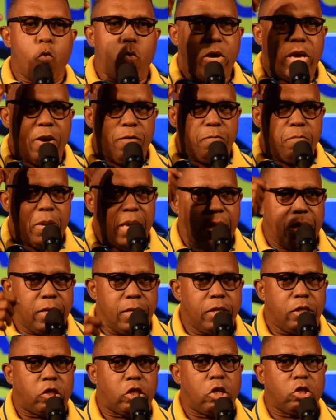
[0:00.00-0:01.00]
We have made
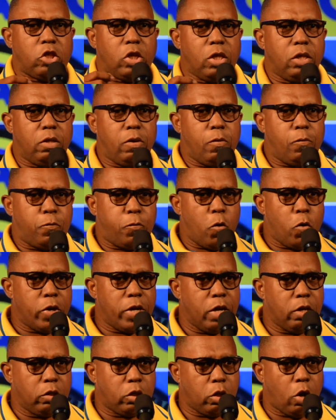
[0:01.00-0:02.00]
a decision
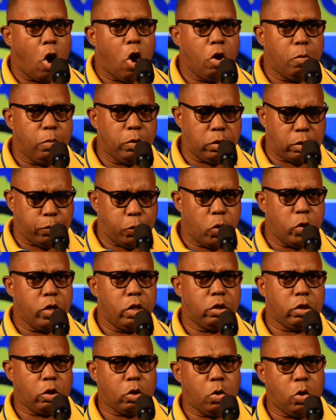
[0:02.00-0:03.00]
almost 4
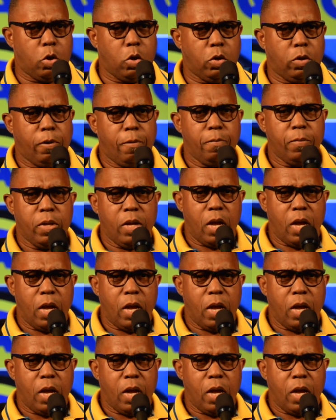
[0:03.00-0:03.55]
years ago